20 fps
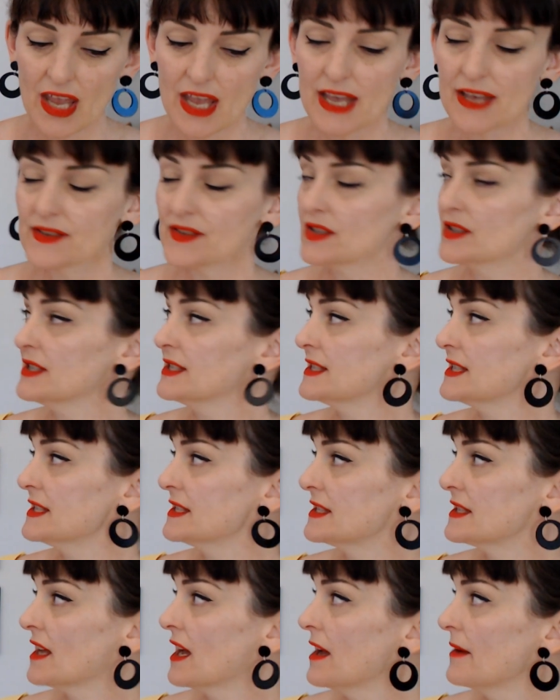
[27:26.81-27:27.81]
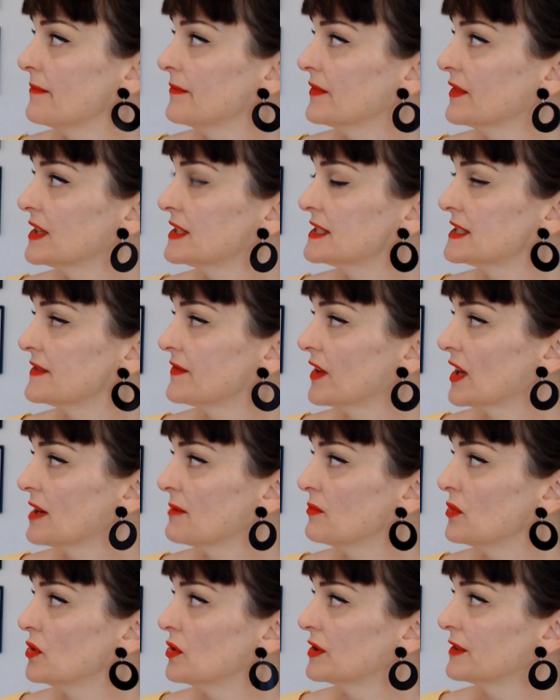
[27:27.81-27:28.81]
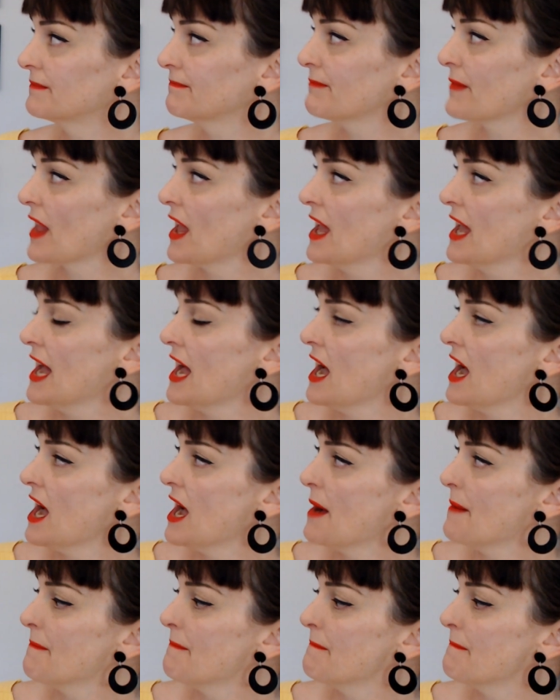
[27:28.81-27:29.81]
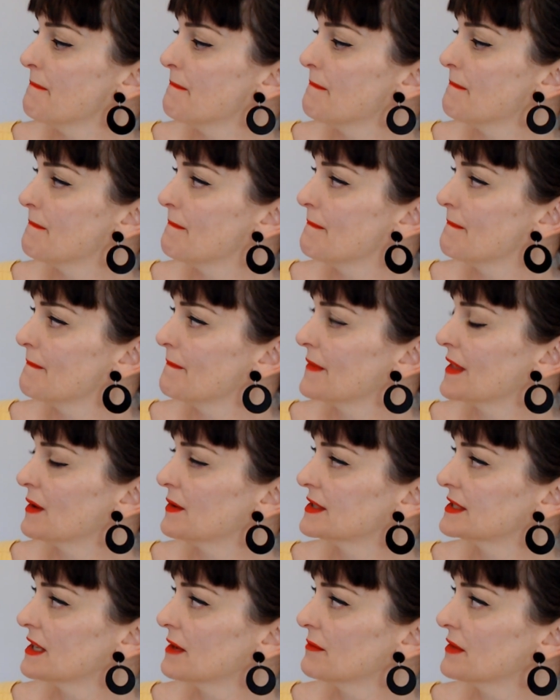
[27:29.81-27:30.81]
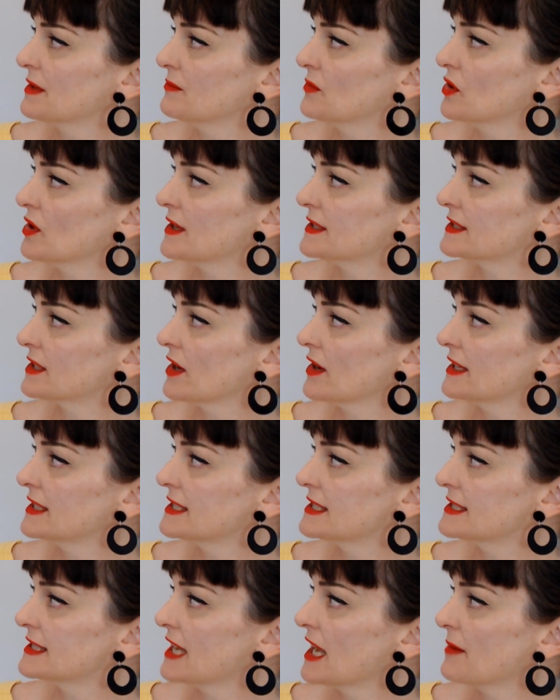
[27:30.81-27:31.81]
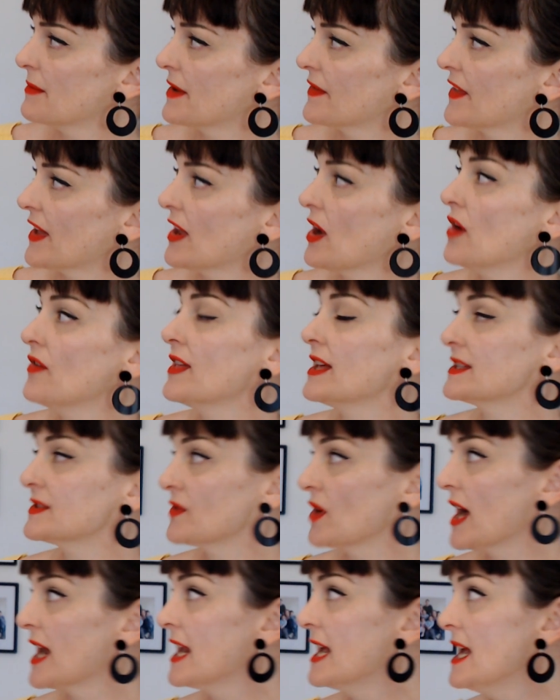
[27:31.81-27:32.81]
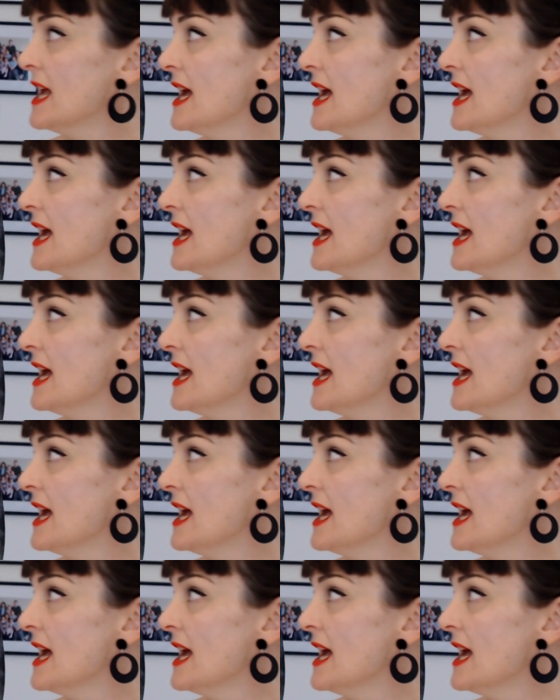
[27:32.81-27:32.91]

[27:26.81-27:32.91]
So this is very important. There was something more I was going to say about that. Oh, that's right.